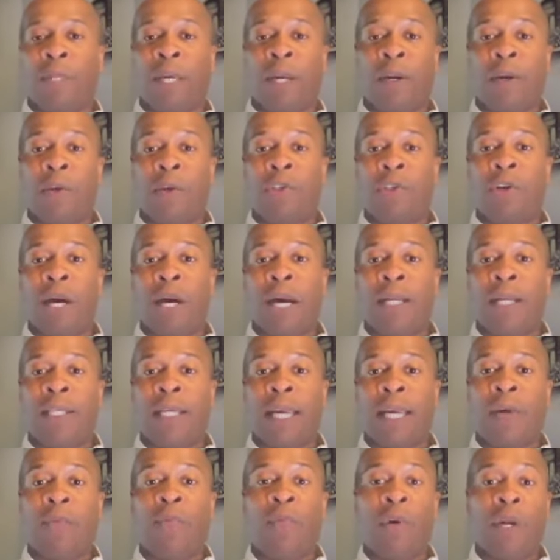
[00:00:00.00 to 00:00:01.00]
that are trying to
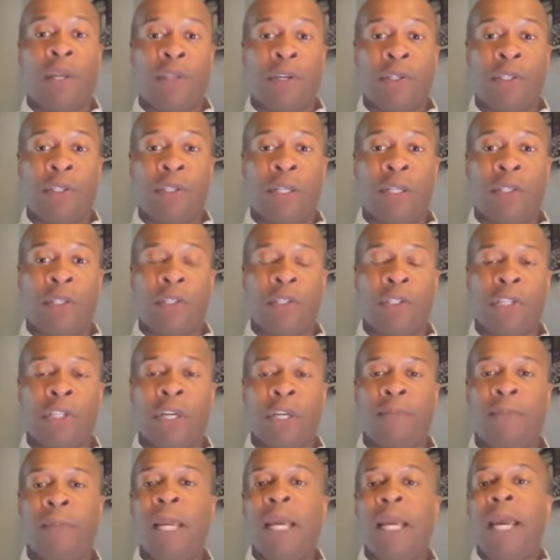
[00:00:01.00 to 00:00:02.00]
get rid of their
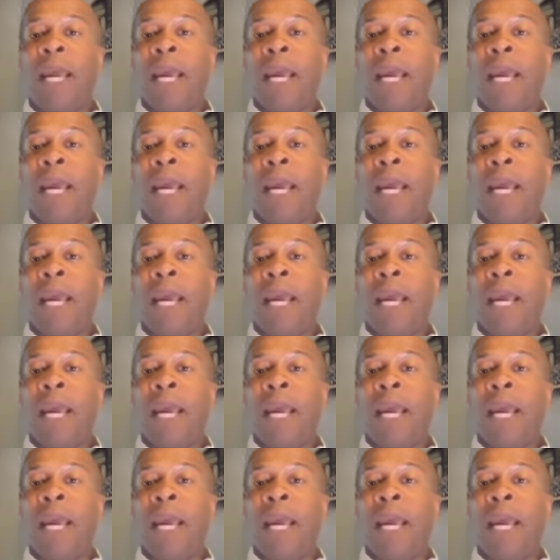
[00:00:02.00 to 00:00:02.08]
citizenship.